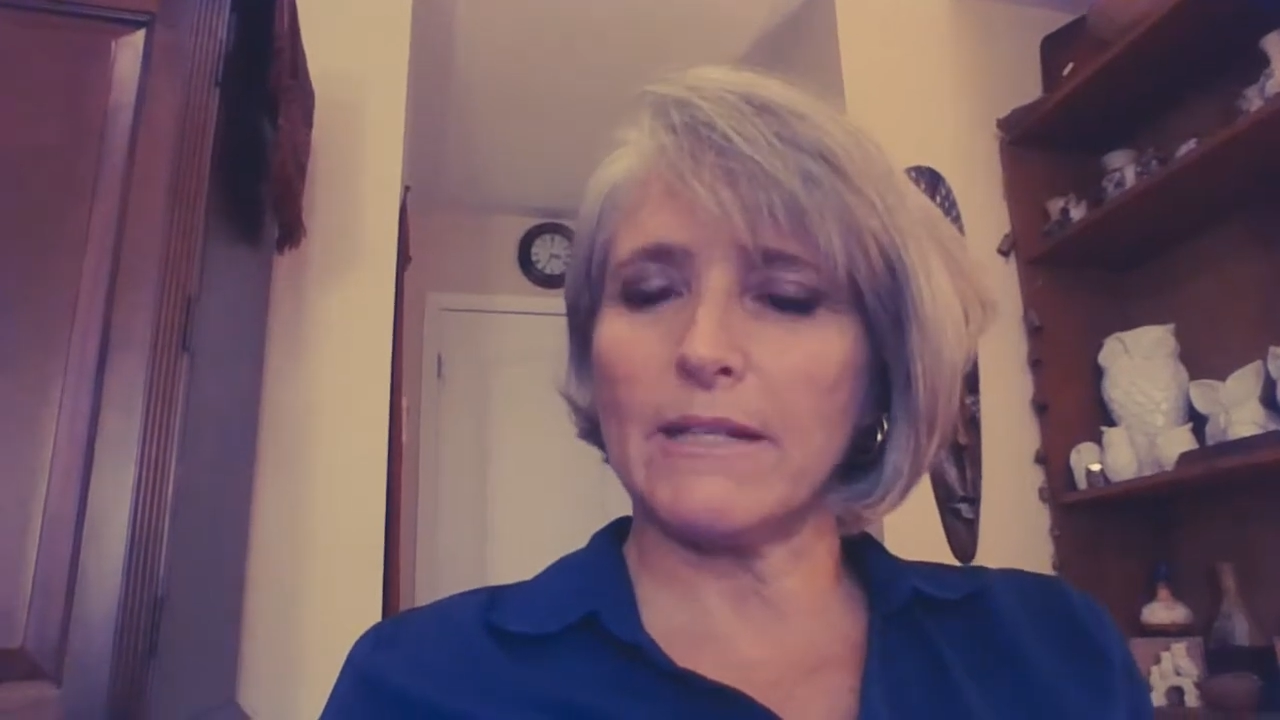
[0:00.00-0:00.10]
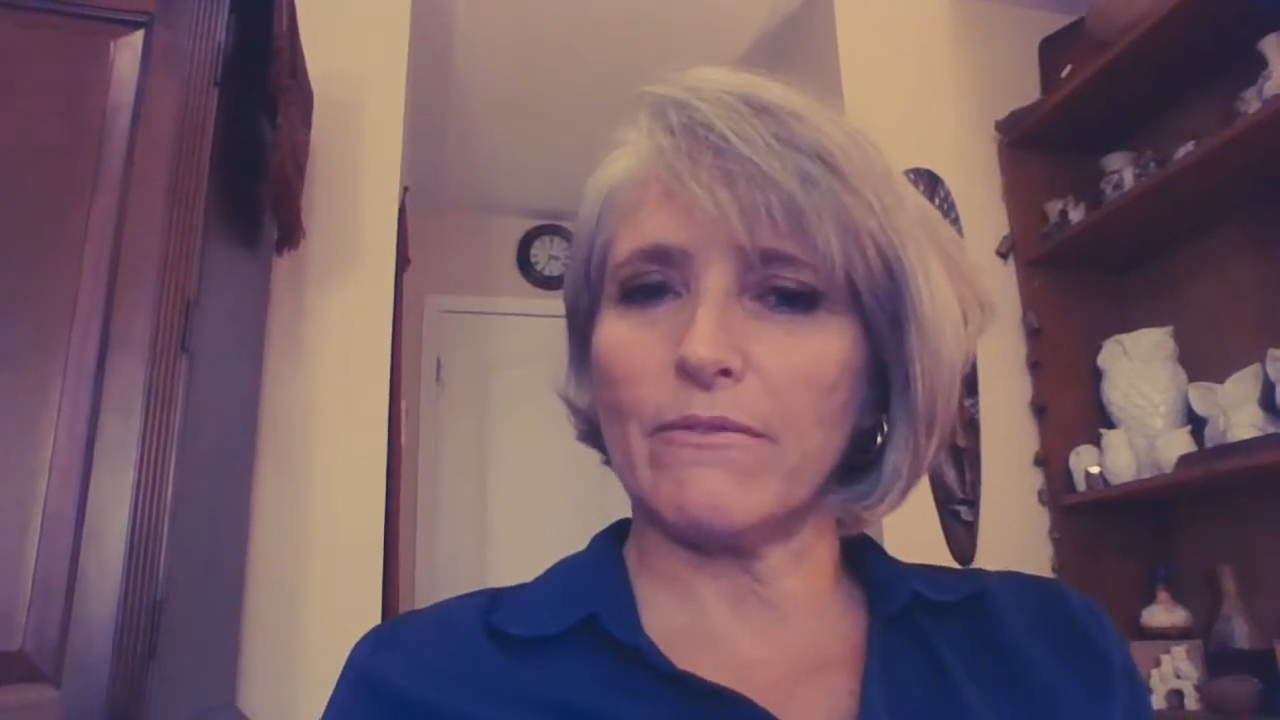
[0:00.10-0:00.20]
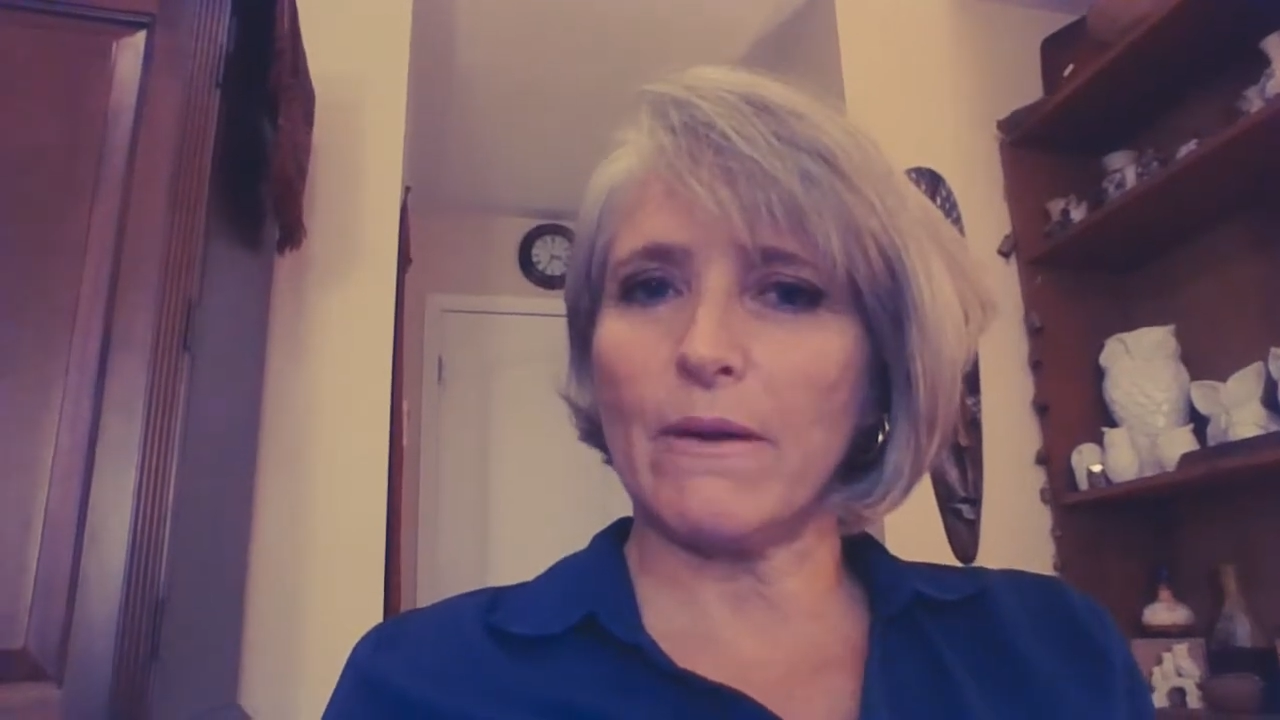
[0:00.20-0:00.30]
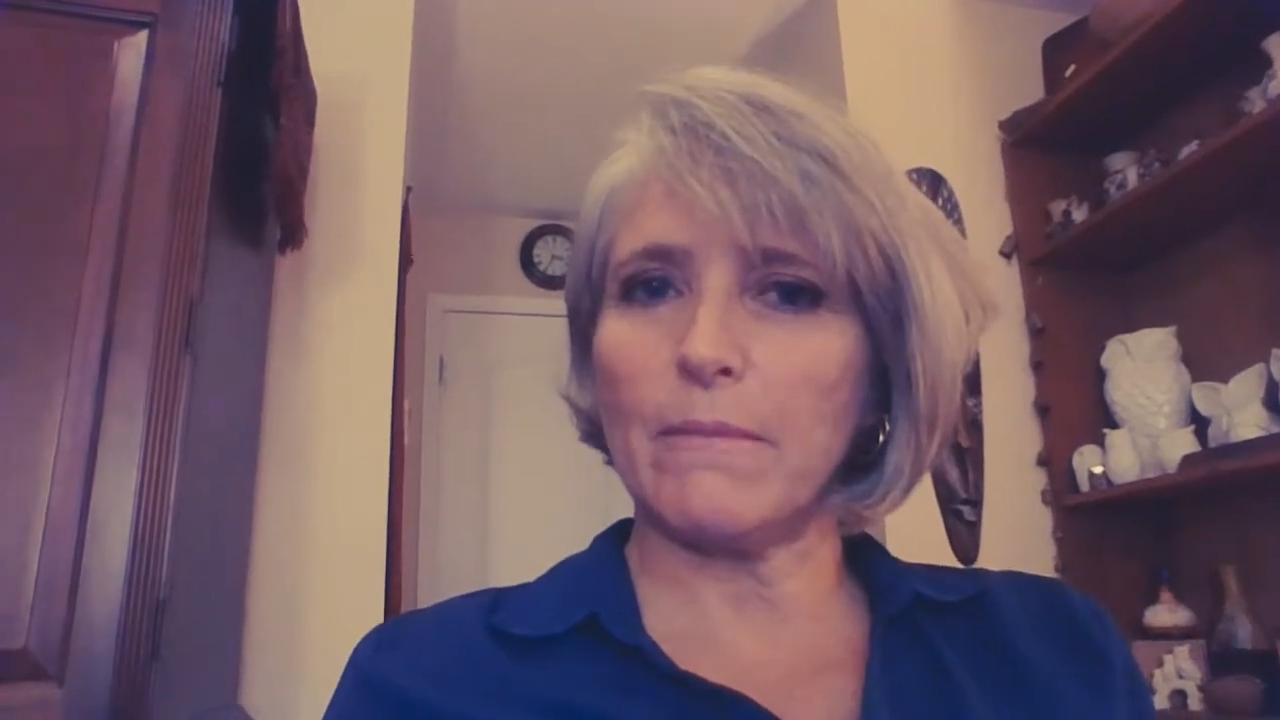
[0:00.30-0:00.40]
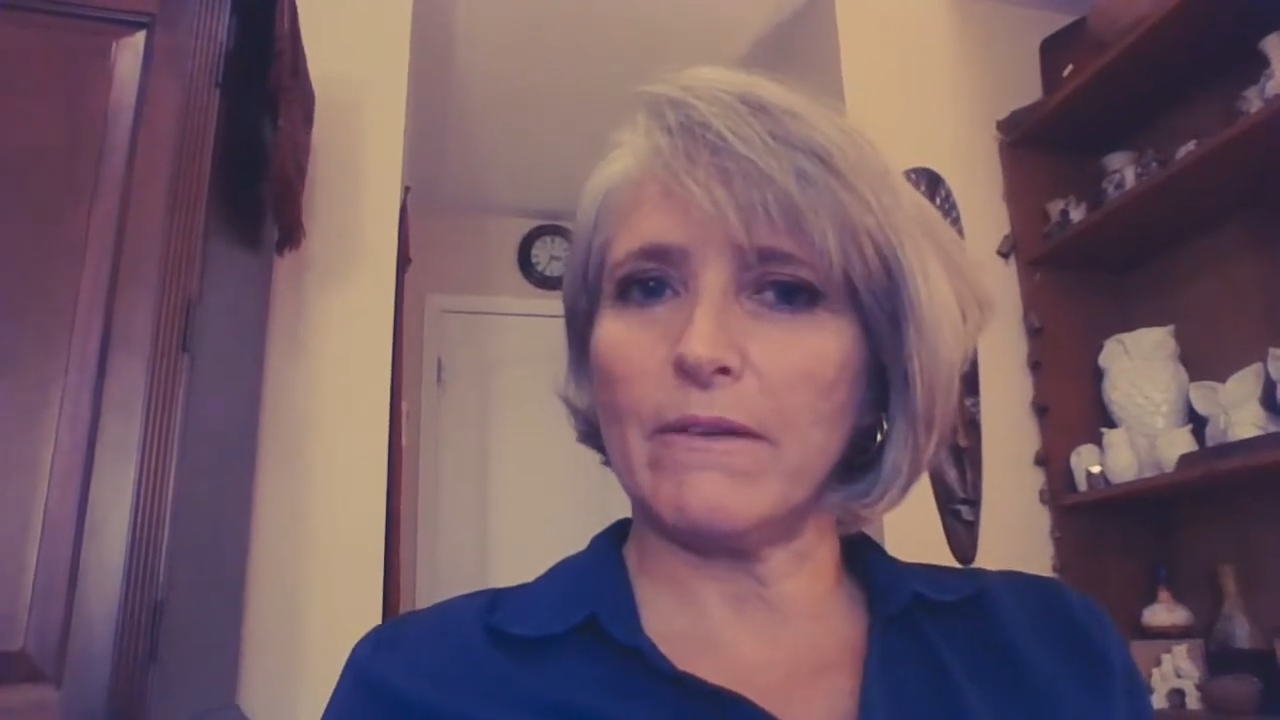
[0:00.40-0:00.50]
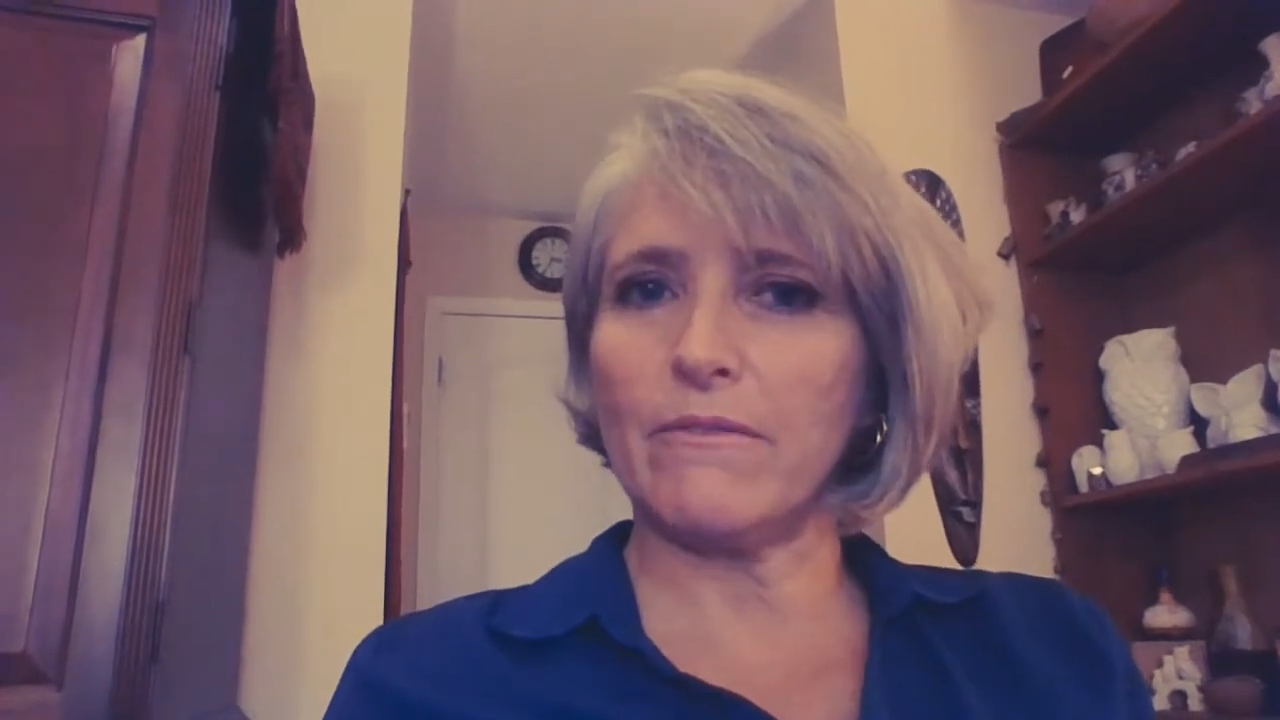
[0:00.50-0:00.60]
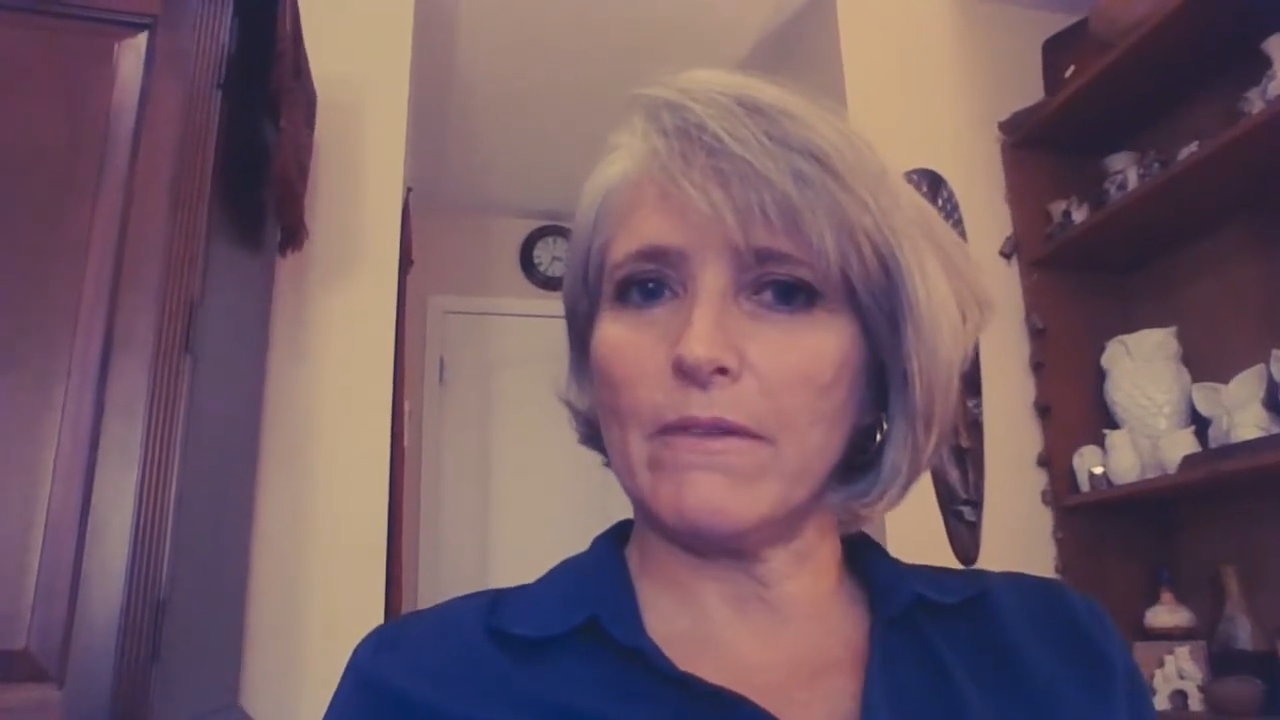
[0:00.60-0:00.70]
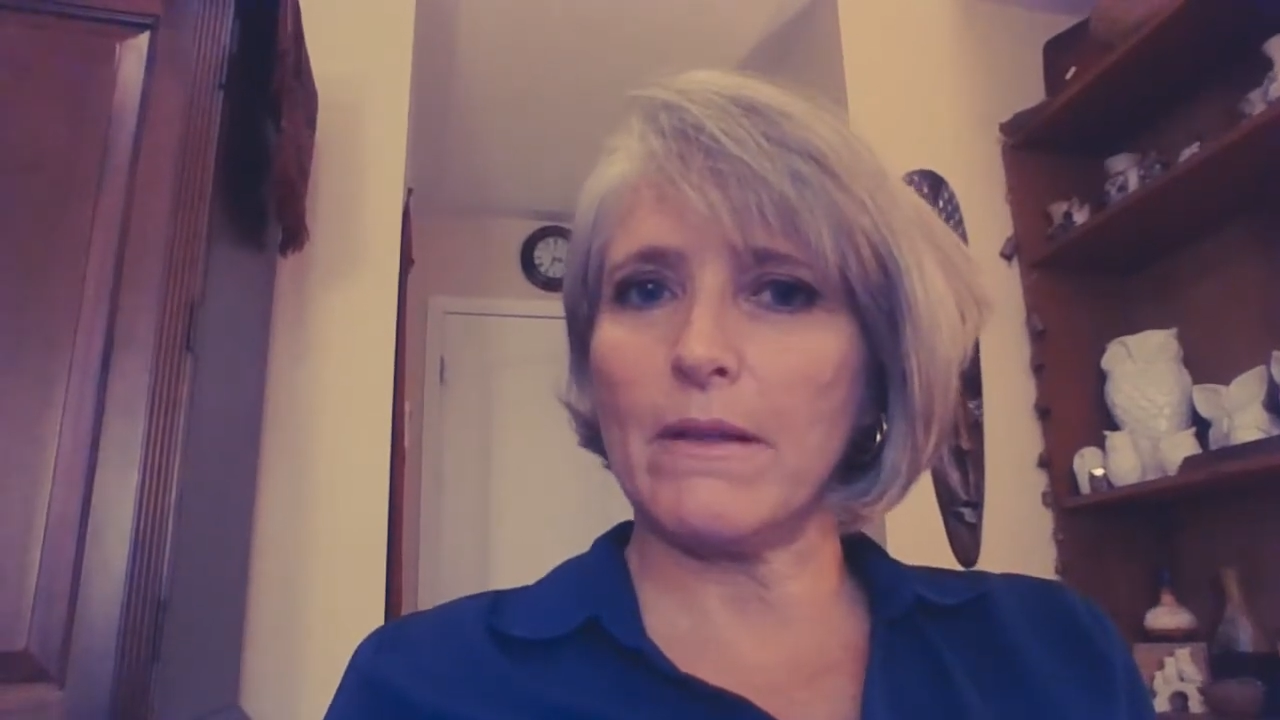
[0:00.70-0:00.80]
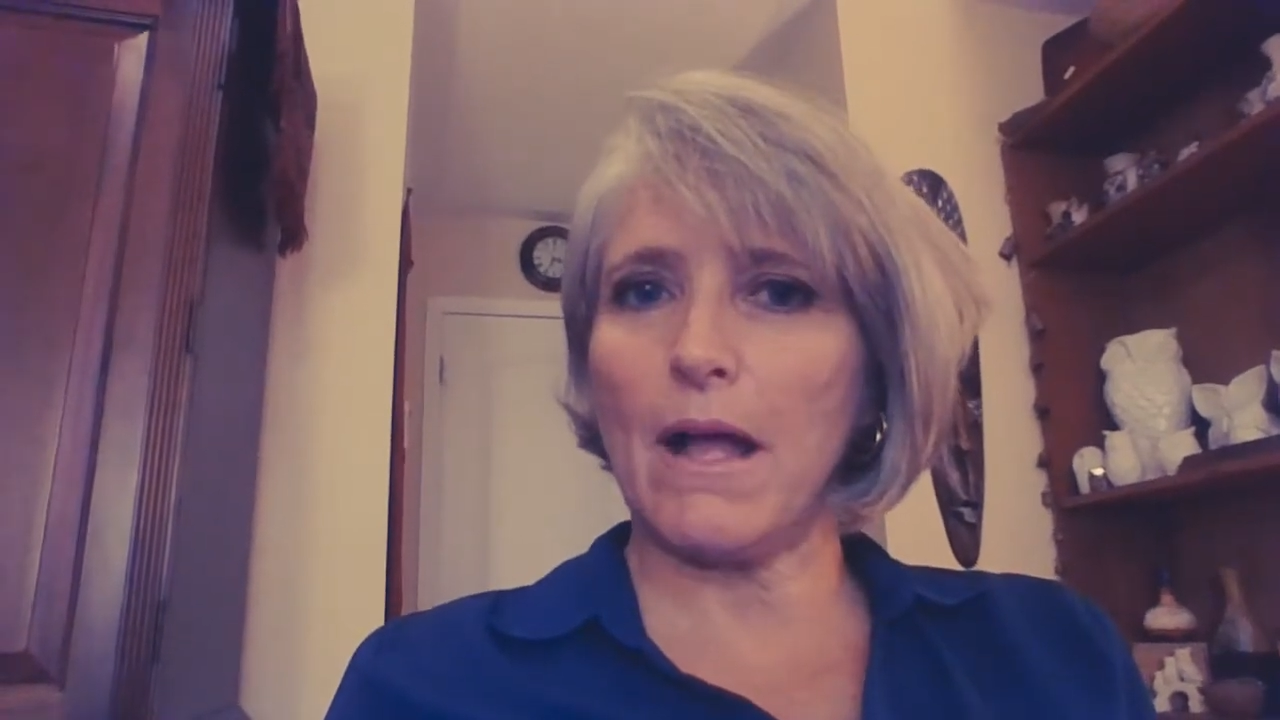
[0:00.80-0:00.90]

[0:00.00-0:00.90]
it from